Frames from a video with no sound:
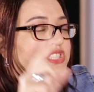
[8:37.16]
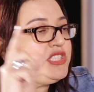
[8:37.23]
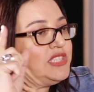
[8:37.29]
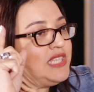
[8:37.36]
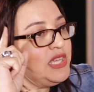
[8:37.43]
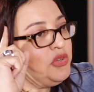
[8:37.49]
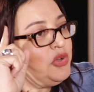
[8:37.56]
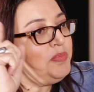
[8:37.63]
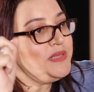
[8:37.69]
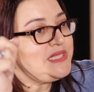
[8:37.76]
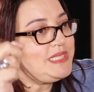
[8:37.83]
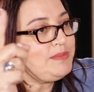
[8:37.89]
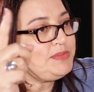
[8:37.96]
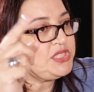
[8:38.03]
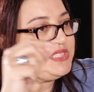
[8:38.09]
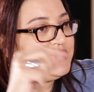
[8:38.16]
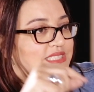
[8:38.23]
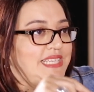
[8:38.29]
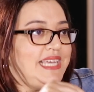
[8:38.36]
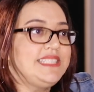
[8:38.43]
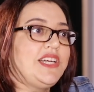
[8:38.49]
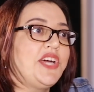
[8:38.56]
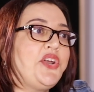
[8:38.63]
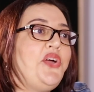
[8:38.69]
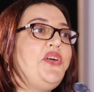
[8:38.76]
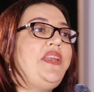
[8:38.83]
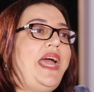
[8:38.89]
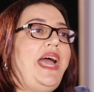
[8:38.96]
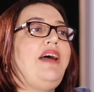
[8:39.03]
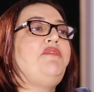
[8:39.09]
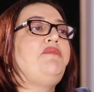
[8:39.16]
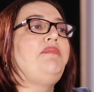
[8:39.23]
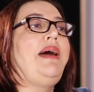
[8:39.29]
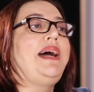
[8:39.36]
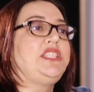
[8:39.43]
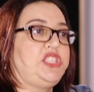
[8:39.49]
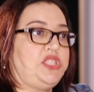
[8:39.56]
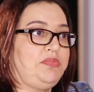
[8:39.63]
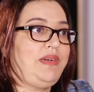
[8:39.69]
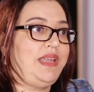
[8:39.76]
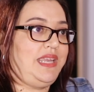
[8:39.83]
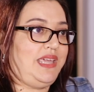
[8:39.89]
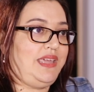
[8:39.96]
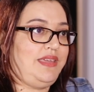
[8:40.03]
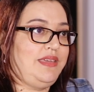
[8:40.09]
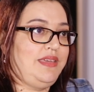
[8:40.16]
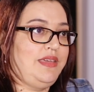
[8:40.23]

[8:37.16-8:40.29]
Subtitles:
It's just that your perception says, I don't have much money.